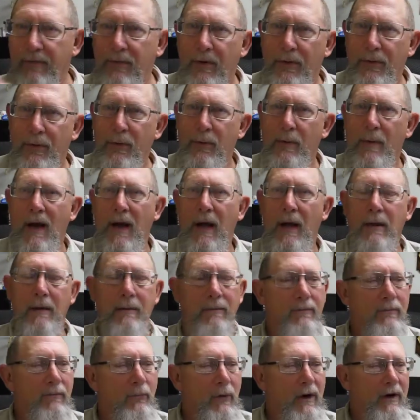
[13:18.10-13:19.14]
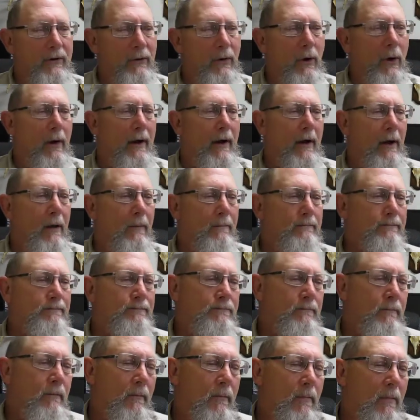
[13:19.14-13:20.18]
through my retrohale,
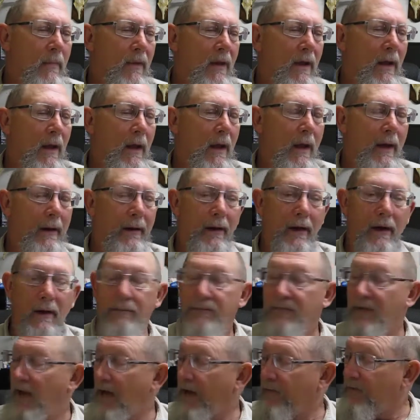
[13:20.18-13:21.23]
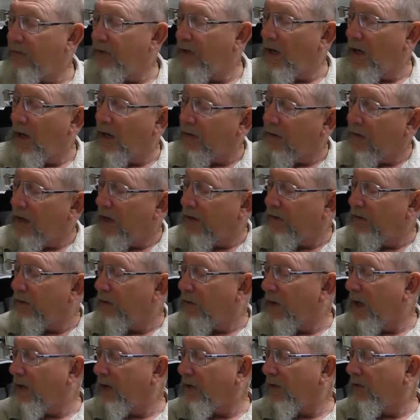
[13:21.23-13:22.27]
and I have to say I do
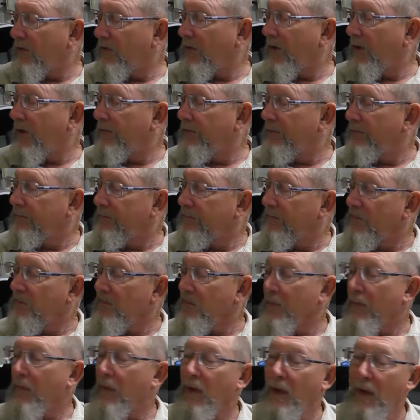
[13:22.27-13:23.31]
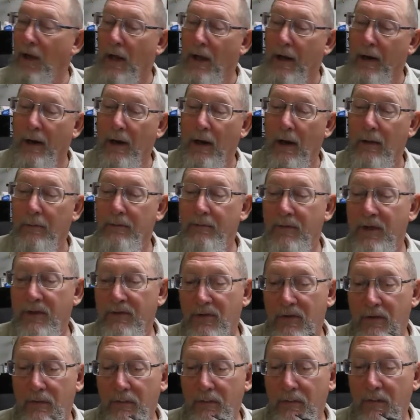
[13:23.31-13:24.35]
like this stuff. And
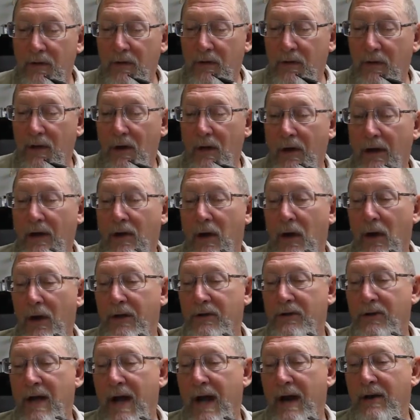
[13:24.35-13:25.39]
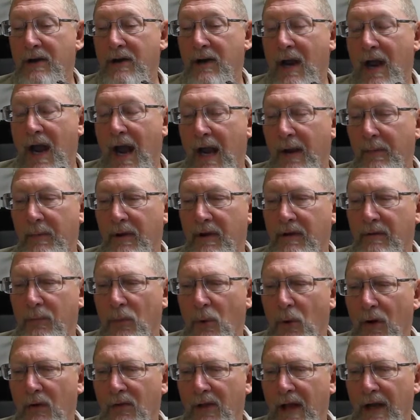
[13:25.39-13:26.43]
it's, they call it a Scottish cake, but it's
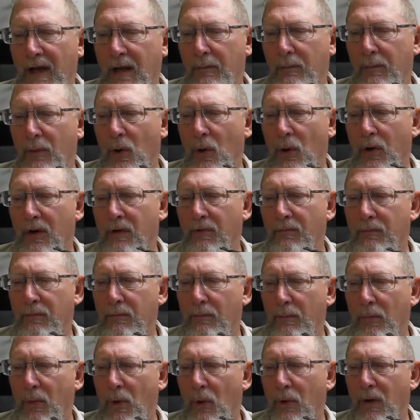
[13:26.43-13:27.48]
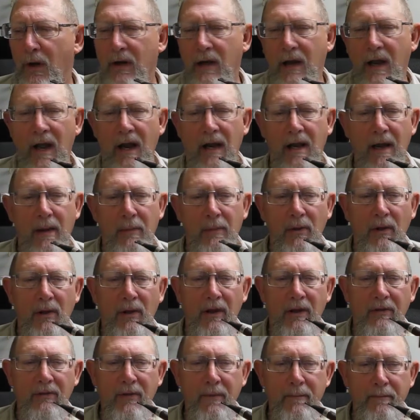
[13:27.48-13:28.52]
more like a broken cake, I
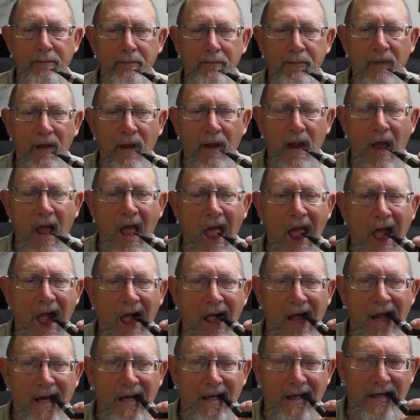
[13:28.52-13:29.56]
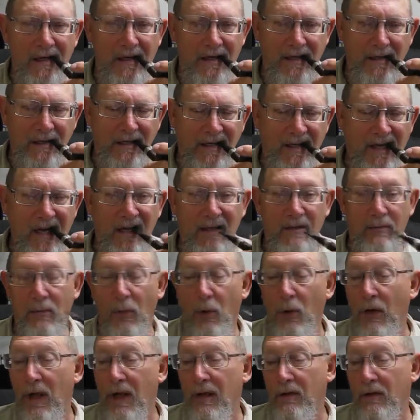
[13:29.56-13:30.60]
believe, or it's
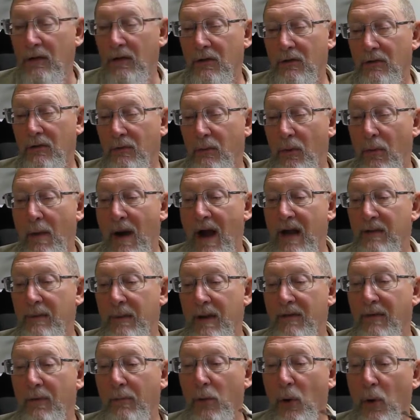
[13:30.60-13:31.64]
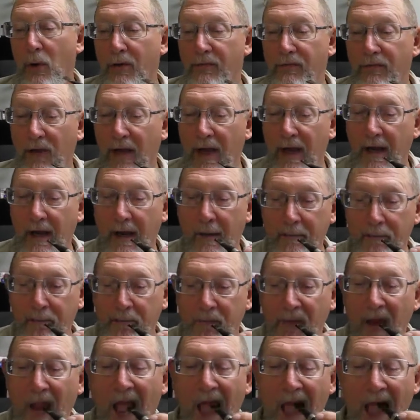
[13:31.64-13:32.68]
more like, it reminds me of a broken flake.
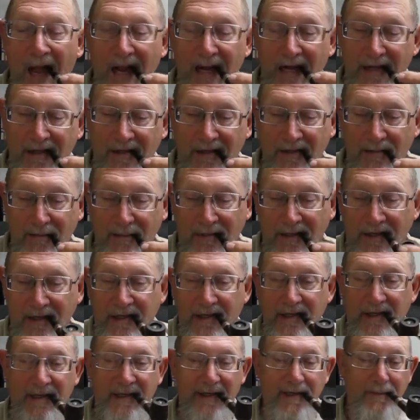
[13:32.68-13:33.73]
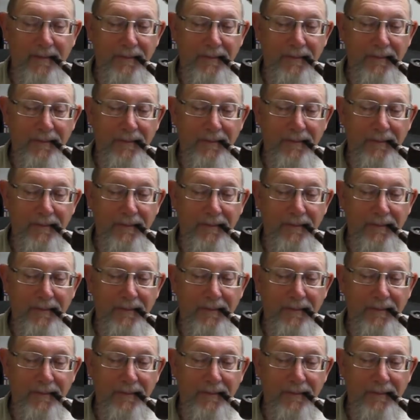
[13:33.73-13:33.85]
But